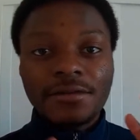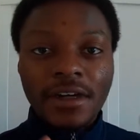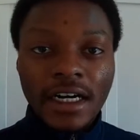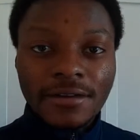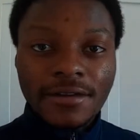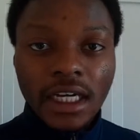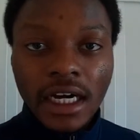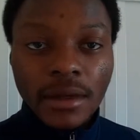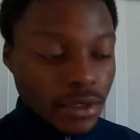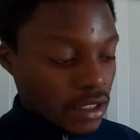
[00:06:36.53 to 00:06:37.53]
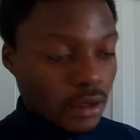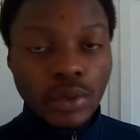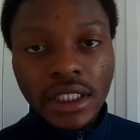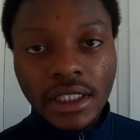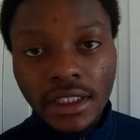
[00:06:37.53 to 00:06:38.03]
5 times a
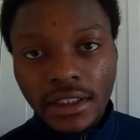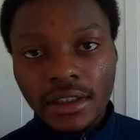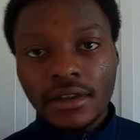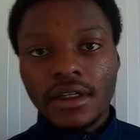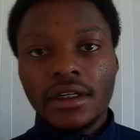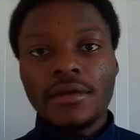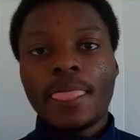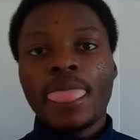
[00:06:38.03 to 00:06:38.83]
week, alright?